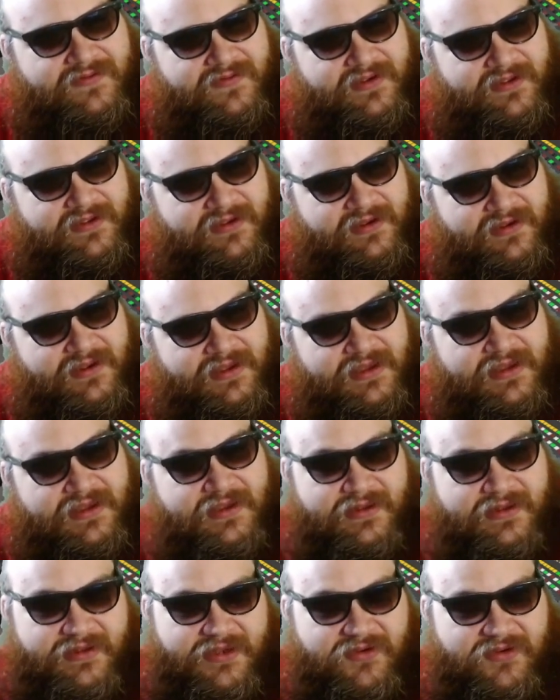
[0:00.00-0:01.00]
feeling.
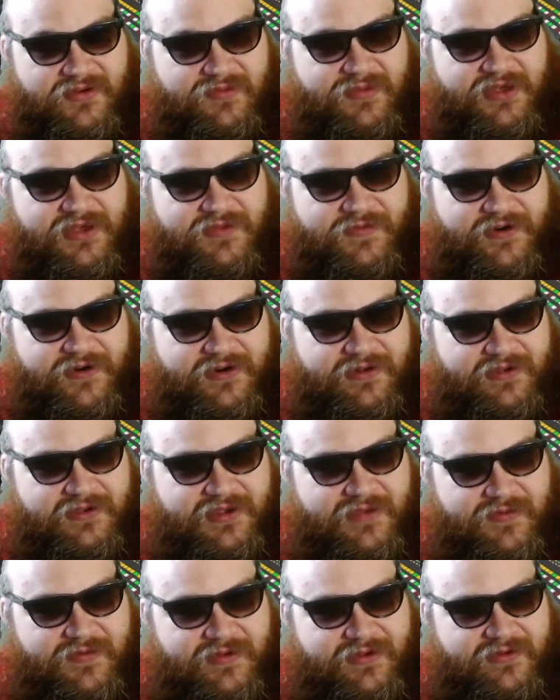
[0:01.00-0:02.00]
That was the best part of
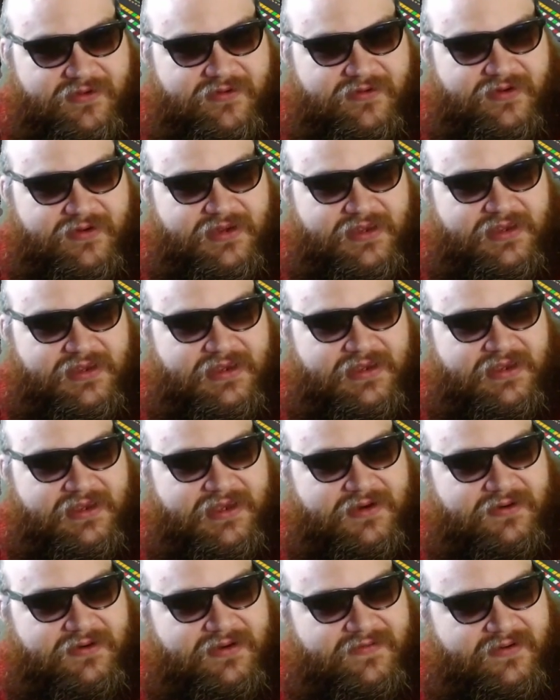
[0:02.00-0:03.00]
this episode.
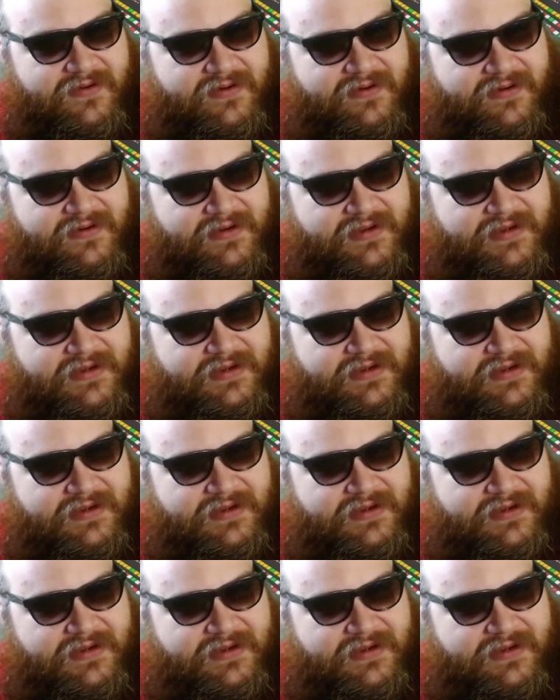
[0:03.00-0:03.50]
However,